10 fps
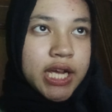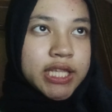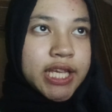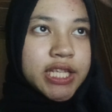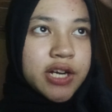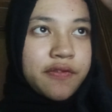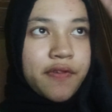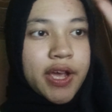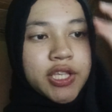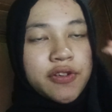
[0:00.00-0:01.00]
cleaner
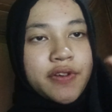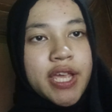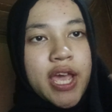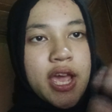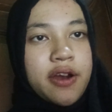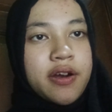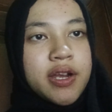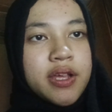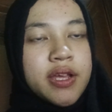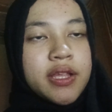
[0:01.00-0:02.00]
factory air